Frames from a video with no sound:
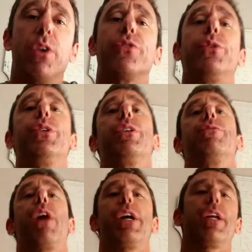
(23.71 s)
Also, you can
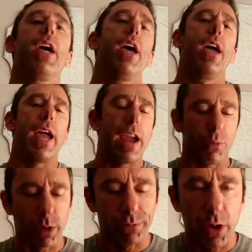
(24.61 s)
find
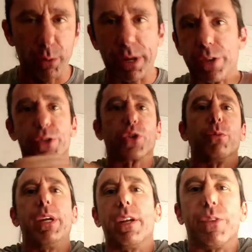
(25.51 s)
everywhere to follow me on
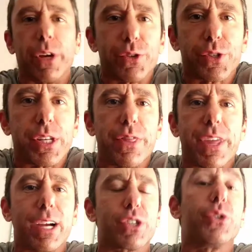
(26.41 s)
social media if you're interested there.